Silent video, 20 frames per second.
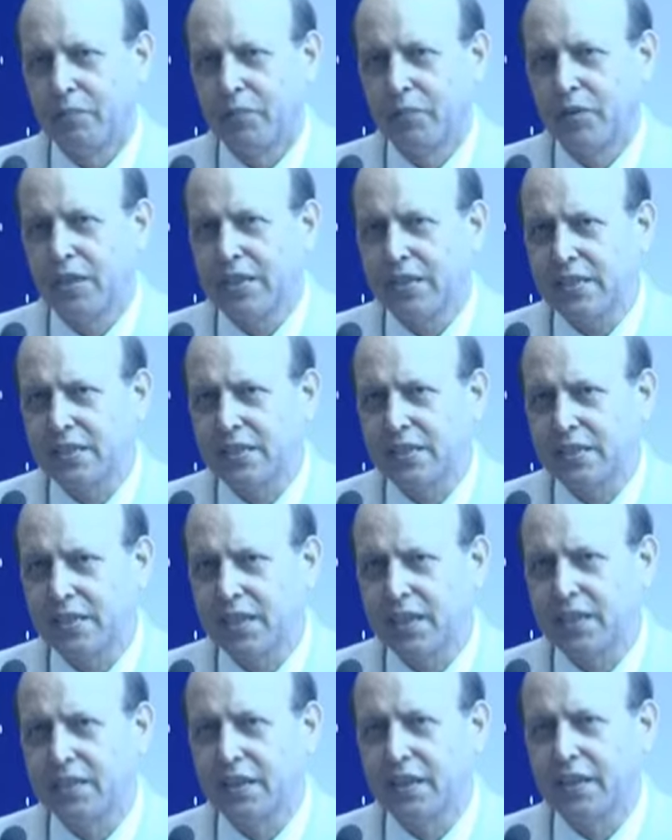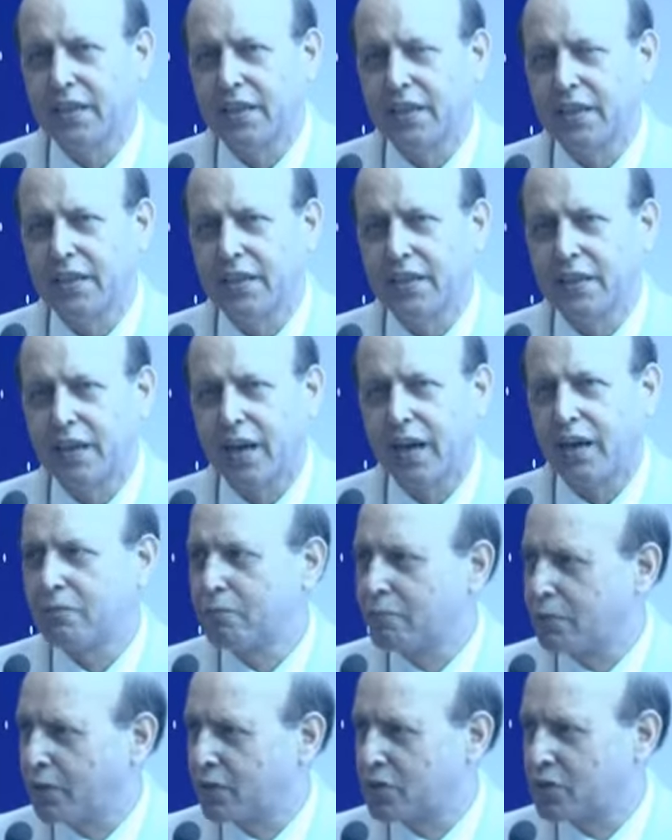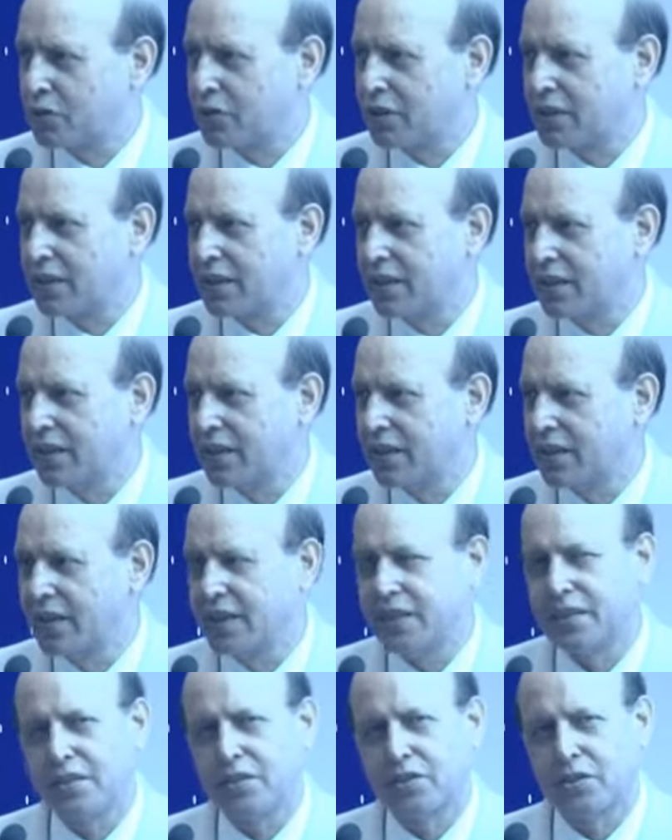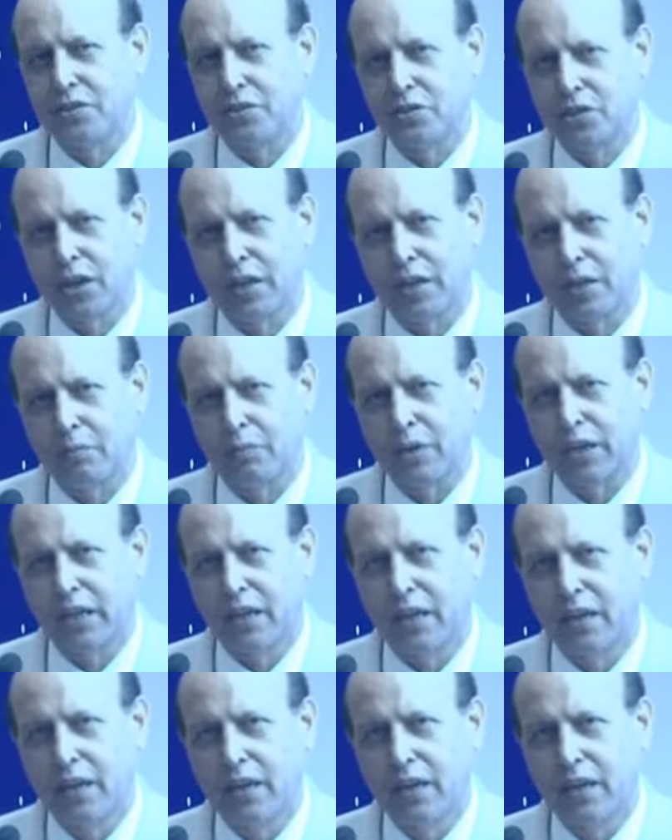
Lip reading: This city, unfortunately, ladies and gentlemen,